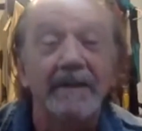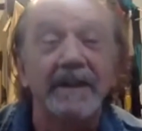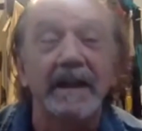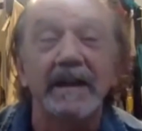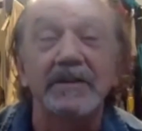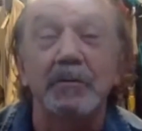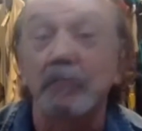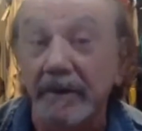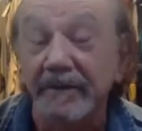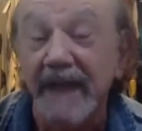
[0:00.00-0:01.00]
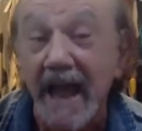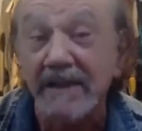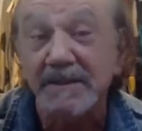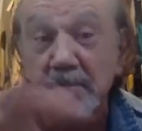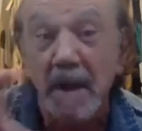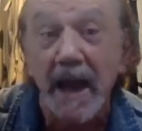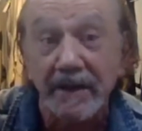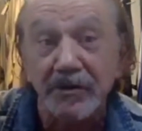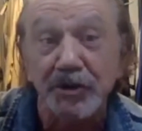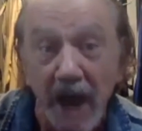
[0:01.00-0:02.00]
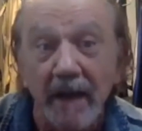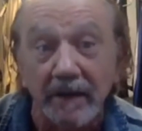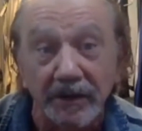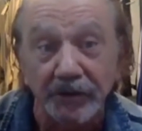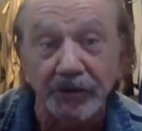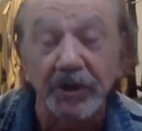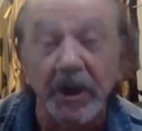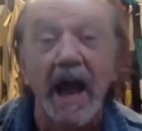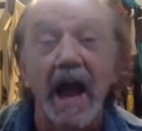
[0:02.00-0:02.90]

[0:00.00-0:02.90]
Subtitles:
that that's my challenge.